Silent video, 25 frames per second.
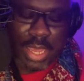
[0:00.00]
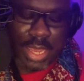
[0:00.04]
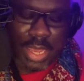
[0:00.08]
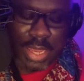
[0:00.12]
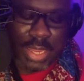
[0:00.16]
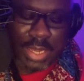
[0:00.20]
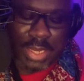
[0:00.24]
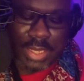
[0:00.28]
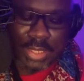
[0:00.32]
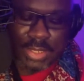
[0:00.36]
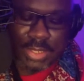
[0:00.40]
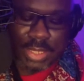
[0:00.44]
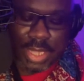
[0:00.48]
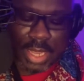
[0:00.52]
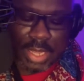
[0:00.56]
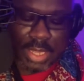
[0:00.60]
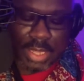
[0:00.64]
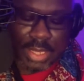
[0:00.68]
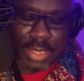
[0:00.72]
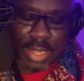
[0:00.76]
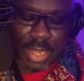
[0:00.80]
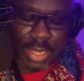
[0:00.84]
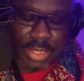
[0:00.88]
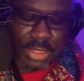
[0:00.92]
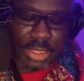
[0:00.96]
It is a
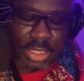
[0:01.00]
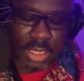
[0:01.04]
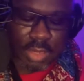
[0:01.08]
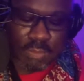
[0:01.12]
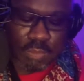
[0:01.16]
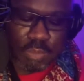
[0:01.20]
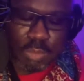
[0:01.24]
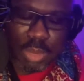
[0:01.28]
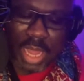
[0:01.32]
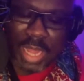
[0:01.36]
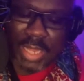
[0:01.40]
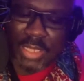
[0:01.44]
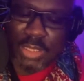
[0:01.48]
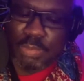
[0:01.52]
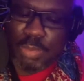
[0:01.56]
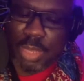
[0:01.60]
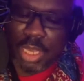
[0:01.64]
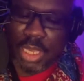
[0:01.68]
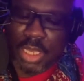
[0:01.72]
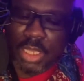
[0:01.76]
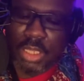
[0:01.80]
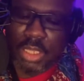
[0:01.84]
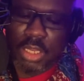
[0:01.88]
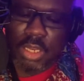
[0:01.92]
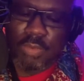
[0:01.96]
collection of Black
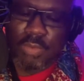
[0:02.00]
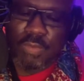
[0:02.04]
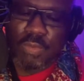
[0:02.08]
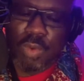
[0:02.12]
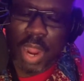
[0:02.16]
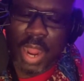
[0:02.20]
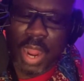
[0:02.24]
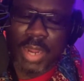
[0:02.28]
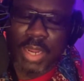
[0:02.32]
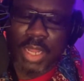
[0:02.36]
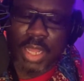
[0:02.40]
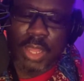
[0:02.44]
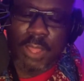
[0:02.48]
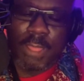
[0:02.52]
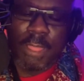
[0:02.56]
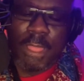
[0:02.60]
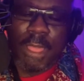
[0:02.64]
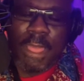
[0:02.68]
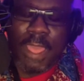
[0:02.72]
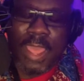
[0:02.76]
speculative writing.